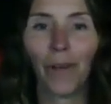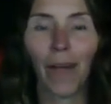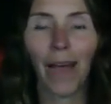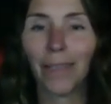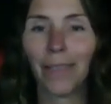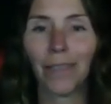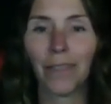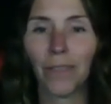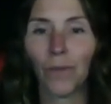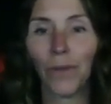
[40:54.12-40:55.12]

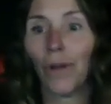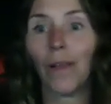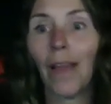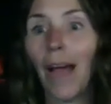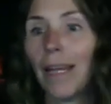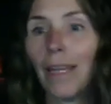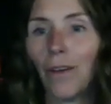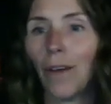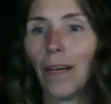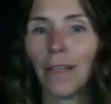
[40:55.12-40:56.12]
essence, or you're aligning
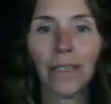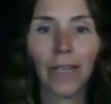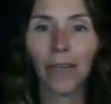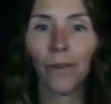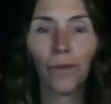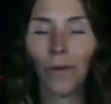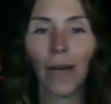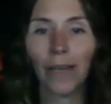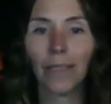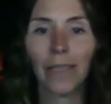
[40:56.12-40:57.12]
your essence. I don't know
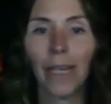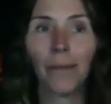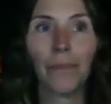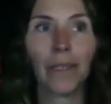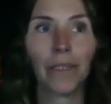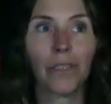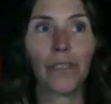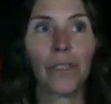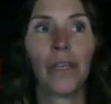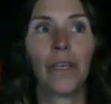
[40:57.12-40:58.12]
how to say it, but it's
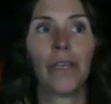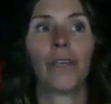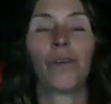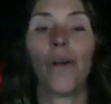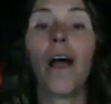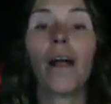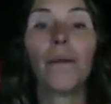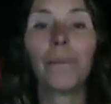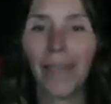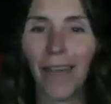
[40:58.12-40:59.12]
just, you're
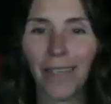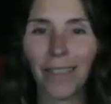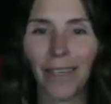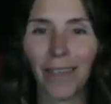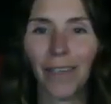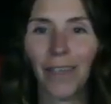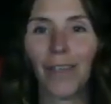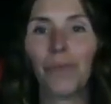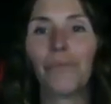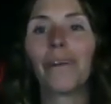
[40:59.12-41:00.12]
harmonizing,
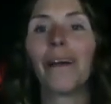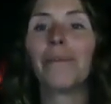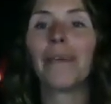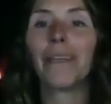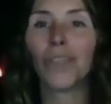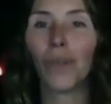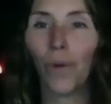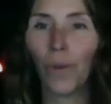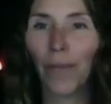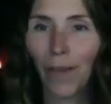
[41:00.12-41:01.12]
you're coming into
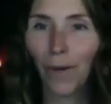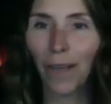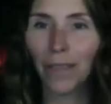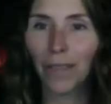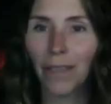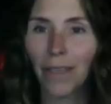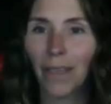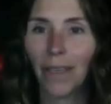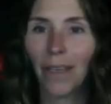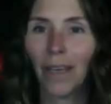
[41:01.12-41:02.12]
coherence.
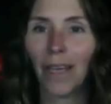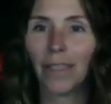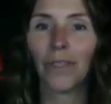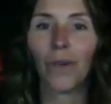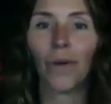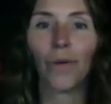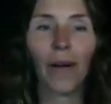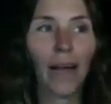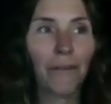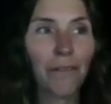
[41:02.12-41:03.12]
And
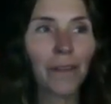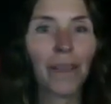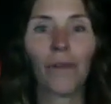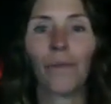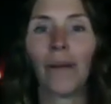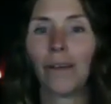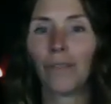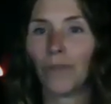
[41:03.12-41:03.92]
so everything around you